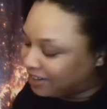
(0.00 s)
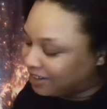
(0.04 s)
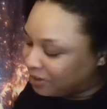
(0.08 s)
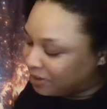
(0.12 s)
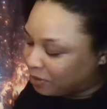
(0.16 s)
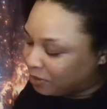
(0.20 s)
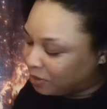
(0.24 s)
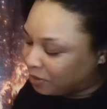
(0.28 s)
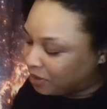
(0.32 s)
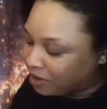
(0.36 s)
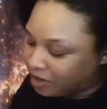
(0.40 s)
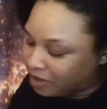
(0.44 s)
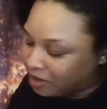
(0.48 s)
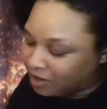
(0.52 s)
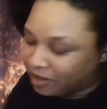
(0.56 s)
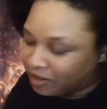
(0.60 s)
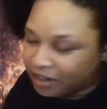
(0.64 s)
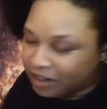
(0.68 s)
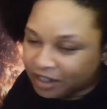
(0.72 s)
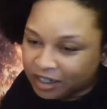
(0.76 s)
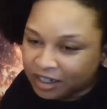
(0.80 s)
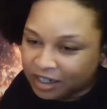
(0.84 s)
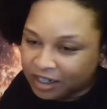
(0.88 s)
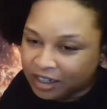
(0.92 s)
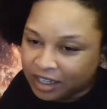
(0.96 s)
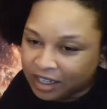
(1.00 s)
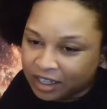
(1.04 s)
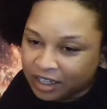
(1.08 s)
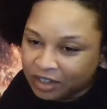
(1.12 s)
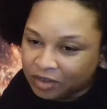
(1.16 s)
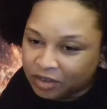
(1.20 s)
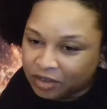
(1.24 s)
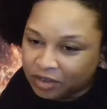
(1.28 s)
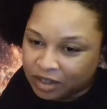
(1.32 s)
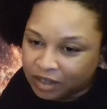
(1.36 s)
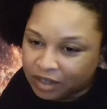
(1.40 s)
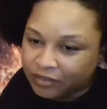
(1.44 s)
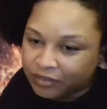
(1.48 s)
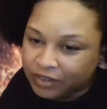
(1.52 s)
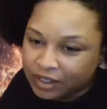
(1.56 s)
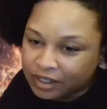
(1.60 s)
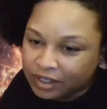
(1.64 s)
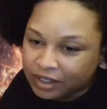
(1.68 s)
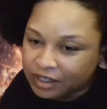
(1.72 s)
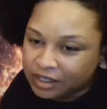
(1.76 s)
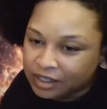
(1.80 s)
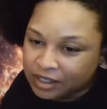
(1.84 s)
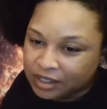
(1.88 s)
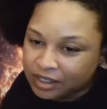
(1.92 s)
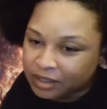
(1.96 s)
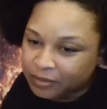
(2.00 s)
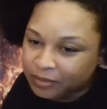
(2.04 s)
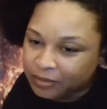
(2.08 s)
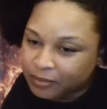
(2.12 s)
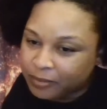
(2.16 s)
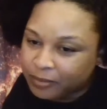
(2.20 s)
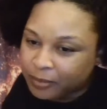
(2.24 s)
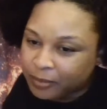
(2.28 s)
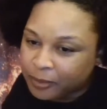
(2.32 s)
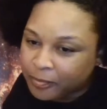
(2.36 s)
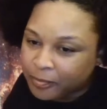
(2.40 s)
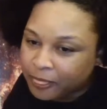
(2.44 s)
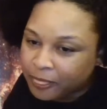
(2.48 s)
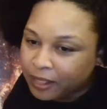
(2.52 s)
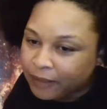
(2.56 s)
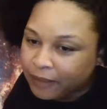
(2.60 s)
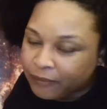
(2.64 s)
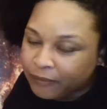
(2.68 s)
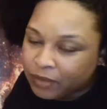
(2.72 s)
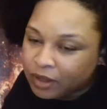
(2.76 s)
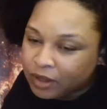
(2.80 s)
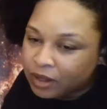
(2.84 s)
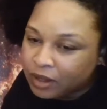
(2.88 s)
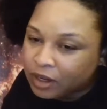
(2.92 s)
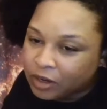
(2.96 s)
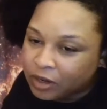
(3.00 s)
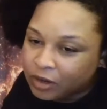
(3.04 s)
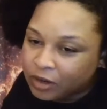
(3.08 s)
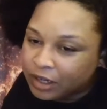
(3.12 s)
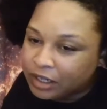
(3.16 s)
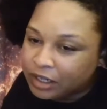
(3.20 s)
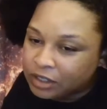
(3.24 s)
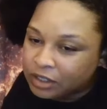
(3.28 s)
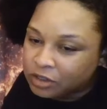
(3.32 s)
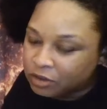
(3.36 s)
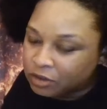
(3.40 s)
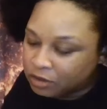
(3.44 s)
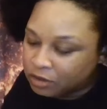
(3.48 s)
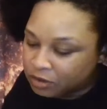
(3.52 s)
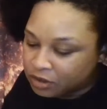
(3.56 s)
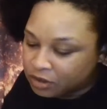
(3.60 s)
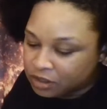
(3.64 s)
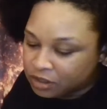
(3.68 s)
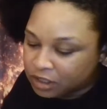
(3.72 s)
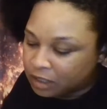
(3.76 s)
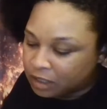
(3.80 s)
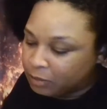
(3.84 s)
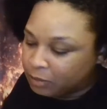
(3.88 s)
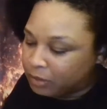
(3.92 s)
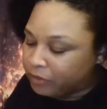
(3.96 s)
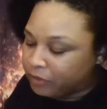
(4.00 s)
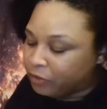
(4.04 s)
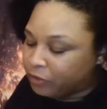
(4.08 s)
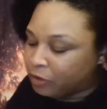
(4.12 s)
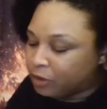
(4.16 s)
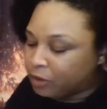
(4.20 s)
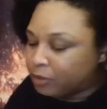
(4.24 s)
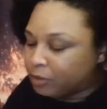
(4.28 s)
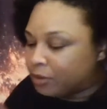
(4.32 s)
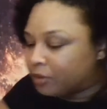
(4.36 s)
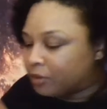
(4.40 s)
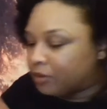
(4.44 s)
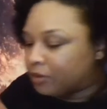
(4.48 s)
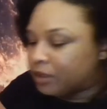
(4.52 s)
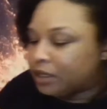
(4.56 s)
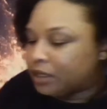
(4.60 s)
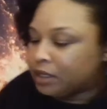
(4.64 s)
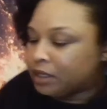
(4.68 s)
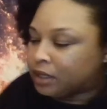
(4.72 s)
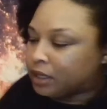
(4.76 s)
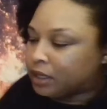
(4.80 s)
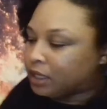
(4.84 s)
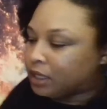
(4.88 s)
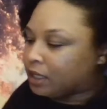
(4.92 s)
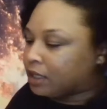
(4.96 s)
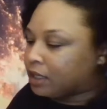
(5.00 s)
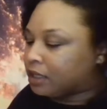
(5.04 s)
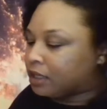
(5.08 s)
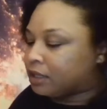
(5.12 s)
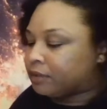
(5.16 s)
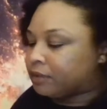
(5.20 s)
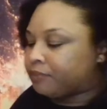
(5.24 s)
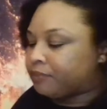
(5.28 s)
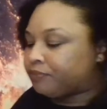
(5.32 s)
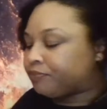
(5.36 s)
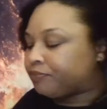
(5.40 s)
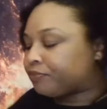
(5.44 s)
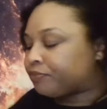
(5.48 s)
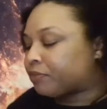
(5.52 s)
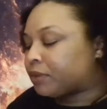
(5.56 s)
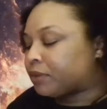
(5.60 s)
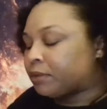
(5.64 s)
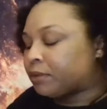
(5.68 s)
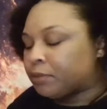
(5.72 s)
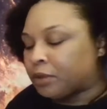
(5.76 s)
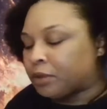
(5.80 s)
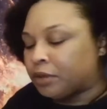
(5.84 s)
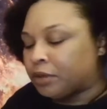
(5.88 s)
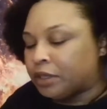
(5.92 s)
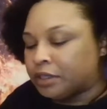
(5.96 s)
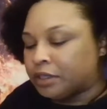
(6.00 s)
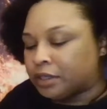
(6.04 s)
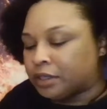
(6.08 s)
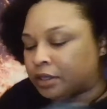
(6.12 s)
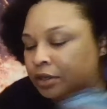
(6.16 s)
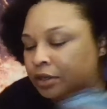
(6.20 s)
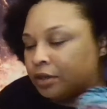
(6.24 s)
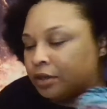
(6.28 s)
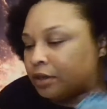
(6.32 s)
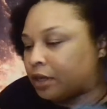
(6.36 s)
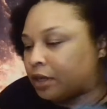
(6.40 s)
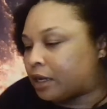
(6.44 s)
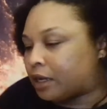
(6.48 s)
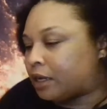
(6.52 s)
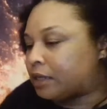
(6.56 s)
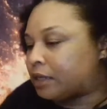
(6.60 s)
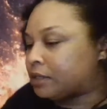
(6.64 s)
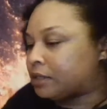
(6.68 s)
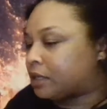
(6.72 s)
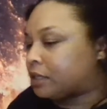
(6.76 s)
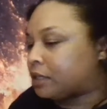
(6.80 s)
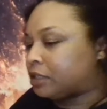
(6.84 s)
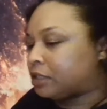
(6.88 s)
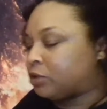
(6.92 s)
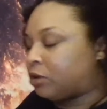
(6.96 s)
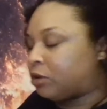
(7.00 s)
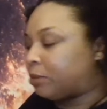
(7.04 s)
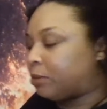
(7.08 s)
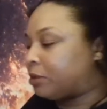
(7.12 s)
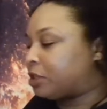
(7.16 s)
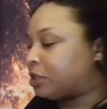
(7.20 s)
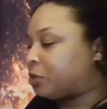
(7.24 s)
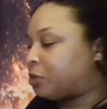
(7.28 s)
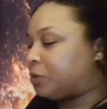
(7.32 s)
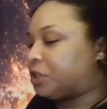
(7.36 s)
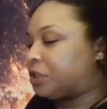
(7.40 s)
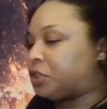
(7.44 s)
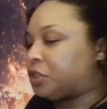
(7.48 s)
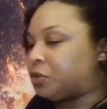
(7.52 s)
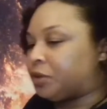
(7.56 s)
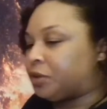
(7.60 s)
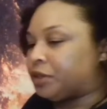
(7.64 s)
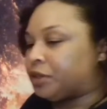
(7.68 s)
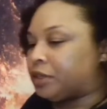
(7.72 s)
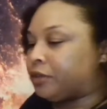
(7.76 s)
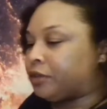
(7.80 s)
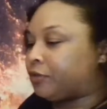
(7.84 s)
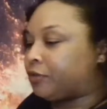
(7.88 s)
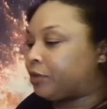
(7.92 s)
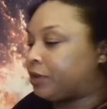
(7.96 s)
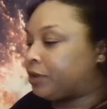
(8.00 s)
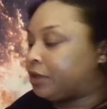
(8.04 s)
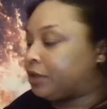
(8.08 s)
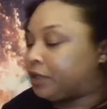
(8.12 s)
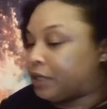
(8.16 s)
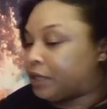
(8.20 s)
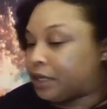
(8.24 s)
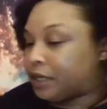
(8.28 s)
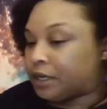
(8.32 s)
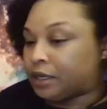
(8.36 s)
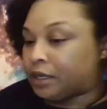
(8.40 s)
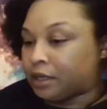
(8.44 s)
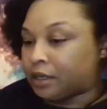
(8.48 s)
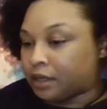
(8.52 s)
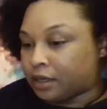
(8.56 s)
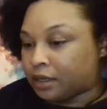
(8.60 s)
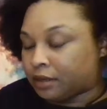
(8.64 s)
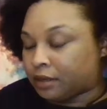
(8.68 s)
We're all lucky that you love us. All right, so it's going to be for Bonita. Bonita, your guides actually want me to switch to a different deck.